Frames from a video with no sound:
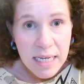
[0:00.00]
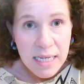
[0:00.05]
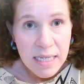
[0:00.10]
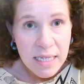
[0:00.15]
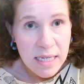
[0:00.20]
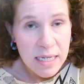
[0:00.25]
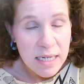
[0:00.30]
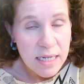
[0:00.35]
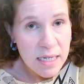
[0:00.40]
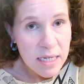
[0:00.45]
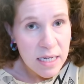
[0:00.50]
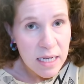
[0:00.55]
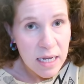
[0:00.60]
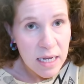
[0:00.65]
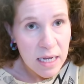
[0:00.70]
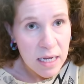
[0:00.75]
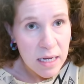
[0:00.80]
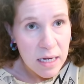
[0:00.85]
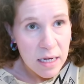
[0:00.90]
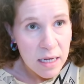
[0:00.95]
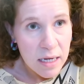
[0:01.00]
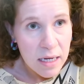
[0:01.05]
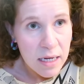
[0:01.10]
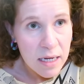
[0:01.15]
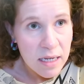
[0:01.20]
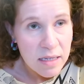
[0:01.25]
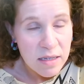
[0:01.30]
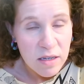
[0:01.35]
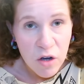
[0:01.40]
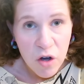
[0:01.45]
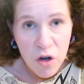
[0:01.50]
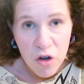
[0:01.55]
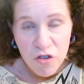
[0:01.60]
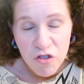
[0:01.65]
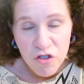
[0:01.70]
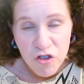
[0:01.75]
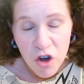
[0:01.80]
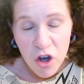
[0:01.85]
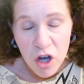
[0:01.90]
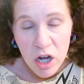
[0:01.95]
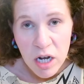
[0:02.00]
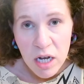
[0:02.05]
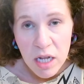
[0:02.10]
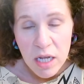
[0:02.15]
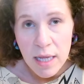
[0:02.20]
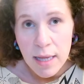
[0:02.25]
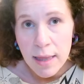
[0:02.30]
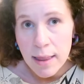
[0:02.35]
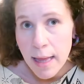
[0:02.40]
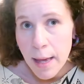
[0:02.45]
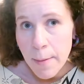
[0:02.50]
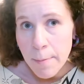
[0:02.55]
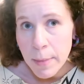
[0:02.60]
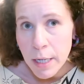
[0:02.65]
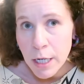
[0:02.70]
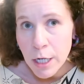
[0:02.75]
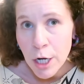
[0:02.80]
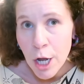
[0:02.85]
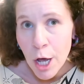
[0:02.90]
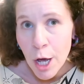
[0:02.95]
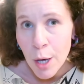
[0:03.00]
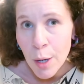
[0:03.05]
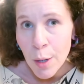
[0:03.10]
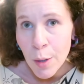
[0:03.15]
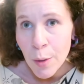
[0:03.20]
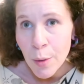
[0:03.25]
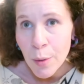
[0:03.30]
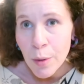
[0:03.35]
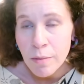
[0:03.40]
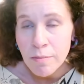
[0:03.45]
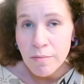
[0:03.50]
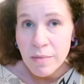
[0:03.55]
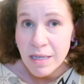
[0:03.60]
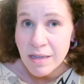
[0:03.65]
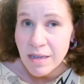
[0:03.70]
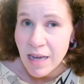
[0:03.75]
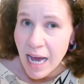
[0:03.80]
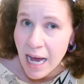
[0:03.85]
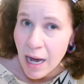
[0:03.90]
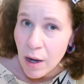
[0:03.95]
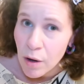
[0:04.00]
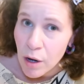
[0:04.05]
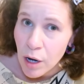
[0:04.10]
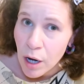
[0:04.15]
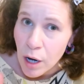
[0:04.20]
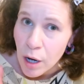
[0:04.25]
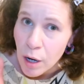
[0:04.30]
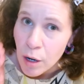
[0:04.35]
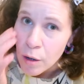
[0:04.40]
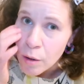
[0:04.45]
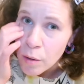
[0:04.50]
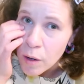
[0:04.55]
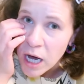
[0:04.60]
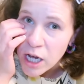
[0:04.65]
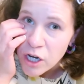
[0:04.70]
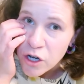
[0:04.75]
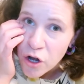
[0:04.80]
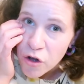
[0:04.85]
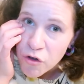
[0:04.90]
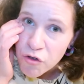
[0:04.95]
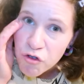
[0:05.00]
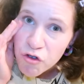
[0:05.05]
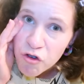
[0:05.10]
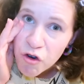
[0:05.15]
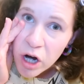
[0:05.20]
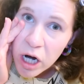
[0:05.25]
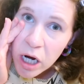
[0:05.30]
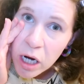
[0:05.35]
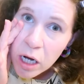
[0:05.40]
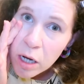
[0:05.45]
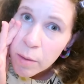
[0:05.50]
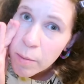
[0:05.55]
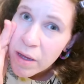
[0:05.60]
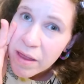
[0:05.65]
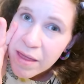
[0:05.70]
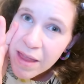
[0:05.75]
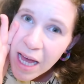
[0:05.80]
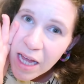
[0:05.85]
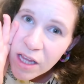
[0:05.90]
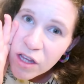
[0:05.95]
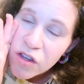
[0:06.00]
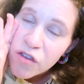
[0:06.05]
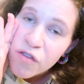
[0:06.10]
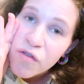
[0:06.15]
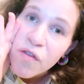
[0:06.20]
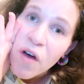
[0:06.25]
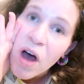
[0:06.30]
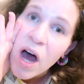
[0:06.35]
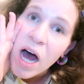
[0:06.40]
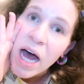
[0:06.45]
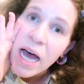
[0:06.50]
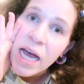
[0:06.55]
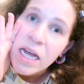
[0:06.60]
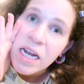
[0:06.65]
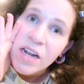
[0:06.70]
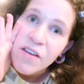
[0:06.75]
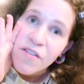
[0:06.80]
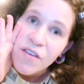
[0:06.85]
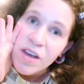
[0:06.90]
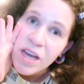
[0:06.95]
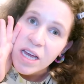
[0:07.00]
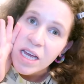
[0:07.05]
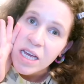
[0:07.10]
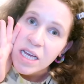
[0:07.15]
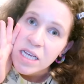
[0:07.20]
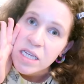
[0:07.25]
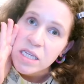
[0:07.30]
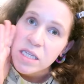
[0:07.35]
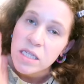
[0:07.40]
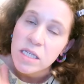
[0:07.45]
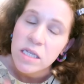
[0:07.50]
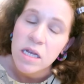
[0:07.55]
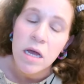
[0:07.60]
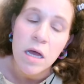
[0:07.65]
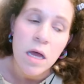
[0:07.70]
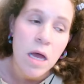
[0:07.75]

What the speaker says: Is it tea? Is it hot chocolate? Let me know. Is it alcohol? I don't drink, but that's fine if it is.